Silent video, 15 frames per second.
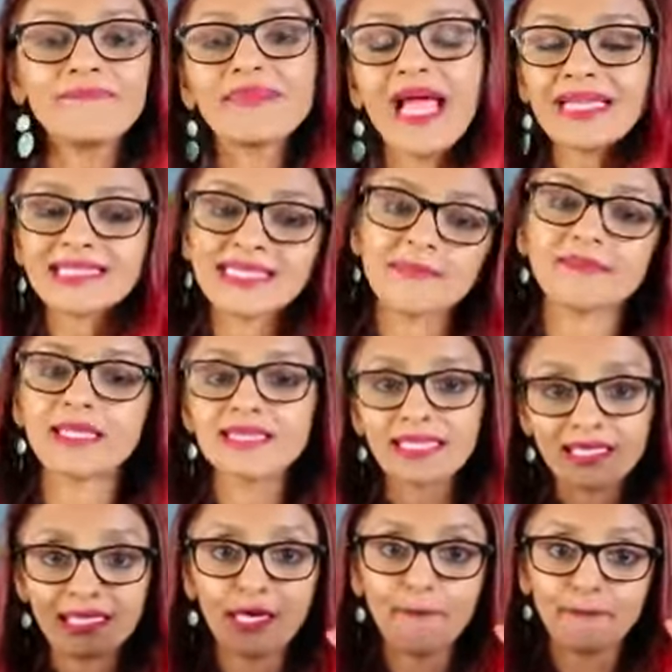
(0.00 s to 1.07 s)
than
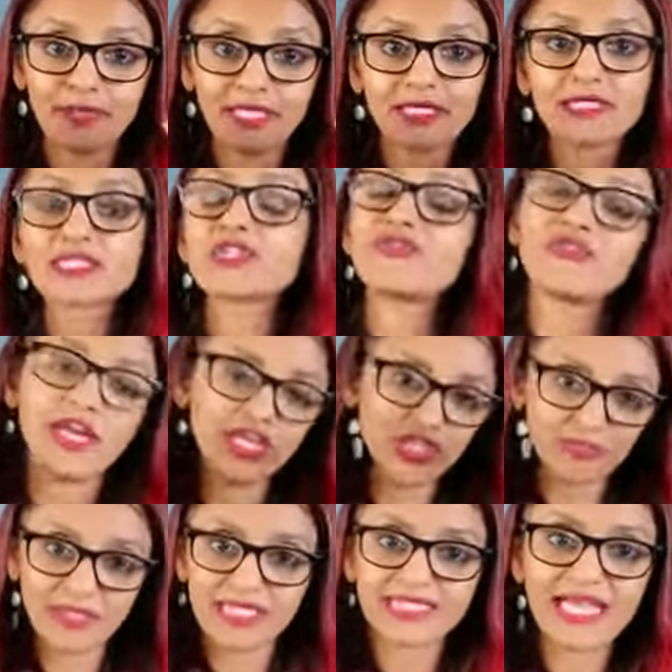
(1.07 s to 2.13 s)
something that appears
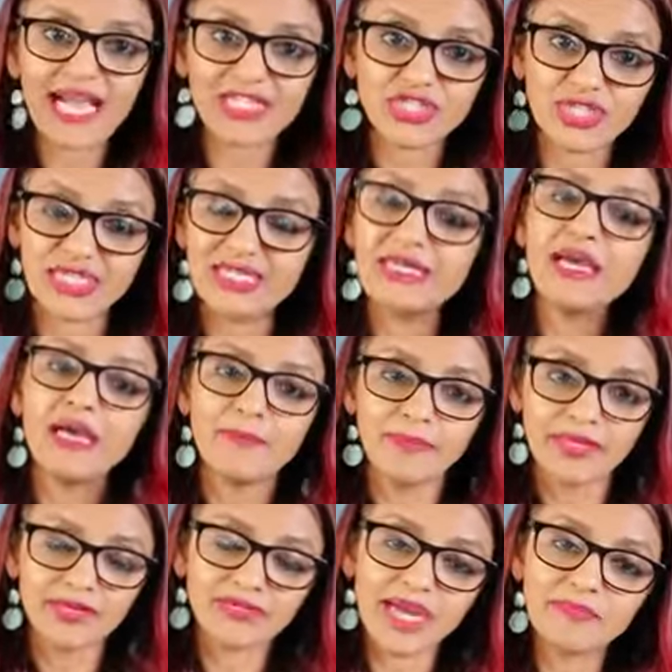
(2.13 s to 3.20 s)
fresh but has actually
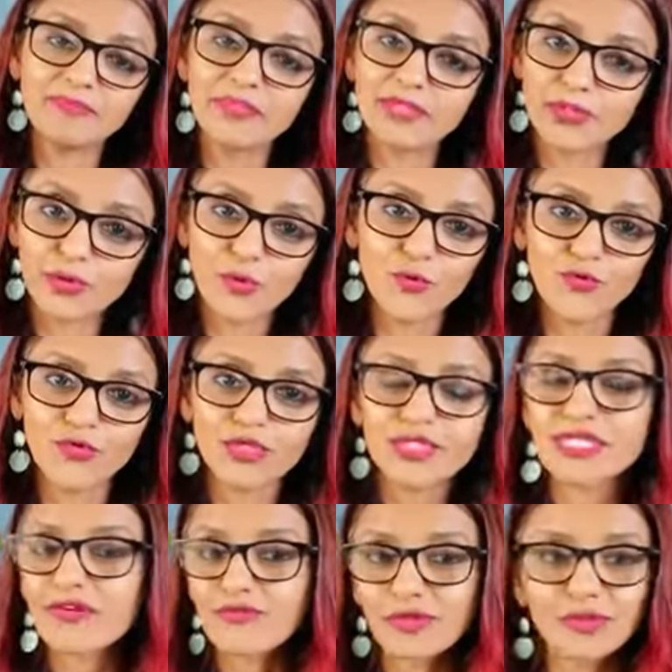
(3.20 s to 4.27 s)
been ripened
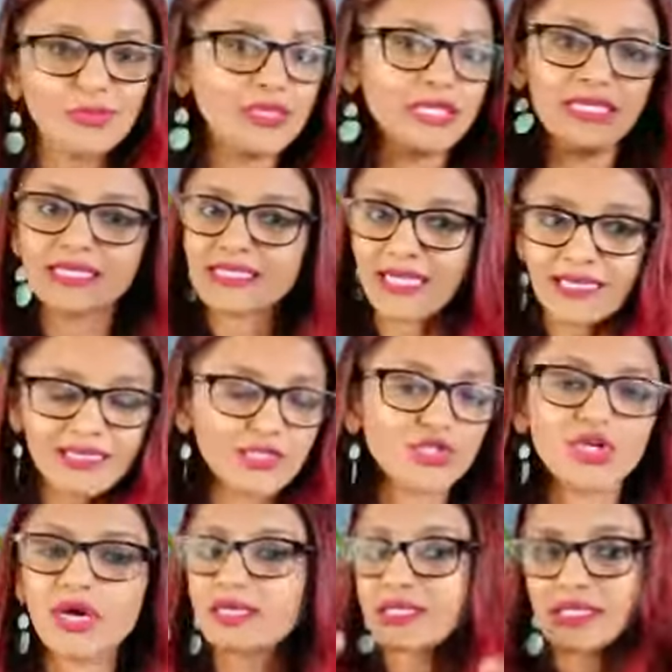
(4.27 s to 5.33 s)
over several weeks and
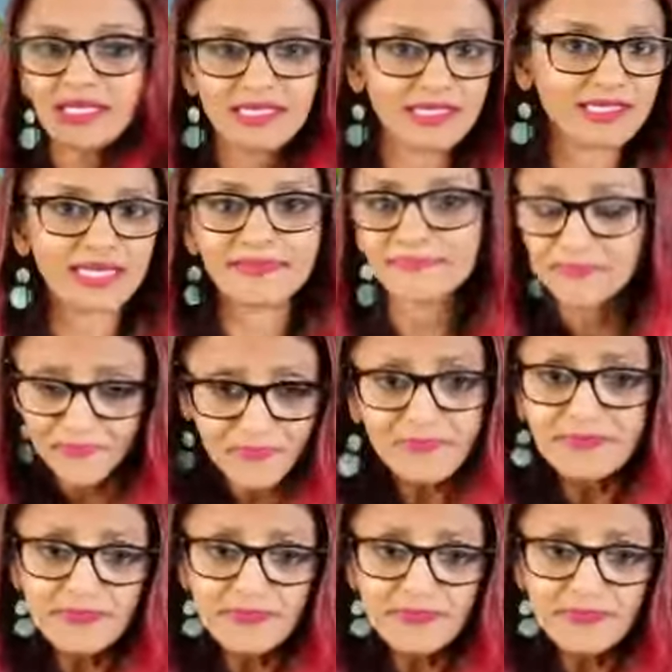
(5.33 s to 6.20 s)
in transit, and